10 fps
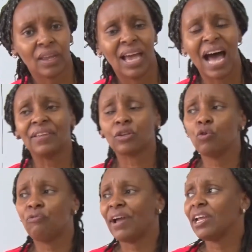And that's why
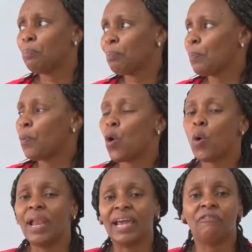you find
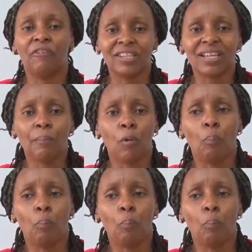people, like for example,